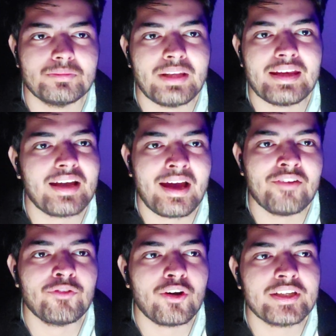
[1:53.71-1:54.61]
like I
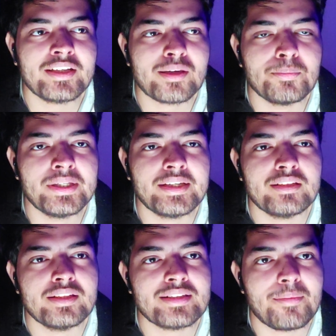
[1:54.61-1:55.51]
have not yet
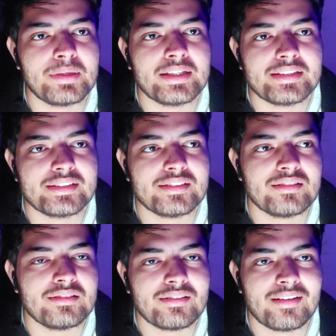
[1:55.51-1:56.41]
completed this application
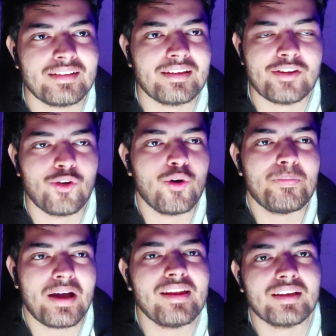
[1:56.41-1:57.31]
and I hope
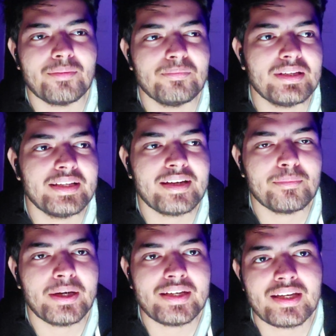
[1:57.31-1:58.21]
I'll complete it
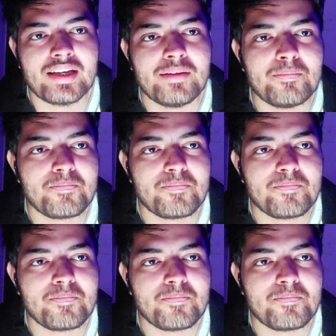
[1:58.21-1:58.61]
by time.